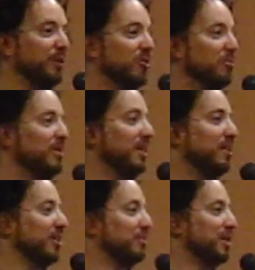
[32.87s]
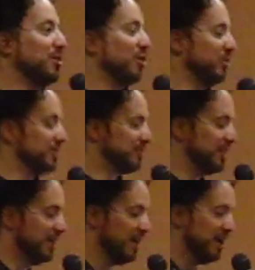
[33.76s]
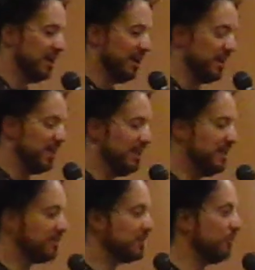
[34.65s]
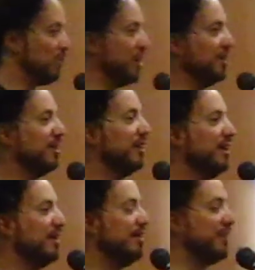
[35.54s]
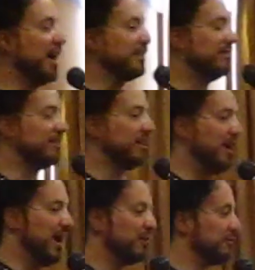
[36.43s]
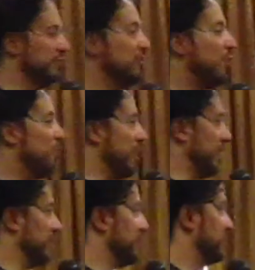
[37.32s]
me to be here, because he is the one that out of nowhere